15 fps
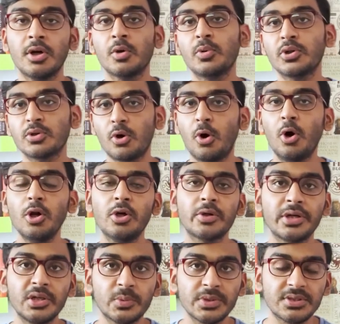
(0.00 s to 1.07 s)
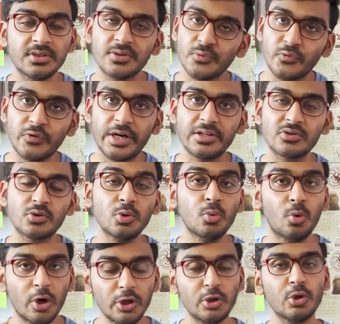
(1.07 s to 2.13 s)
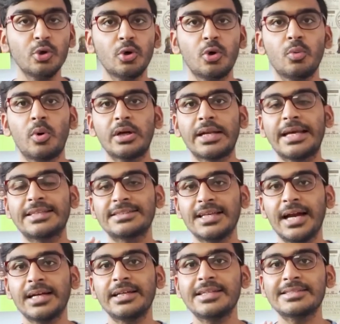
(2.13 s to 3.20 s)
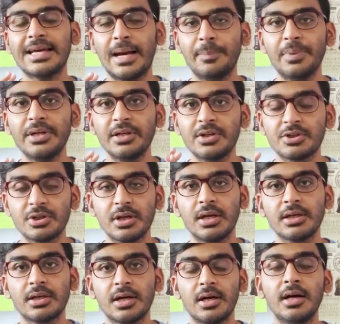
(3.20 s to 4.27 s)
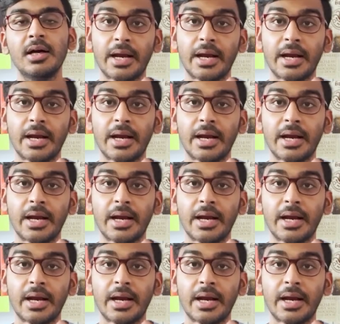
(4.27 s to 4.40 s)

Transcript: with all your inquisitive friends who want to know what exactly is happening in Sri Lanka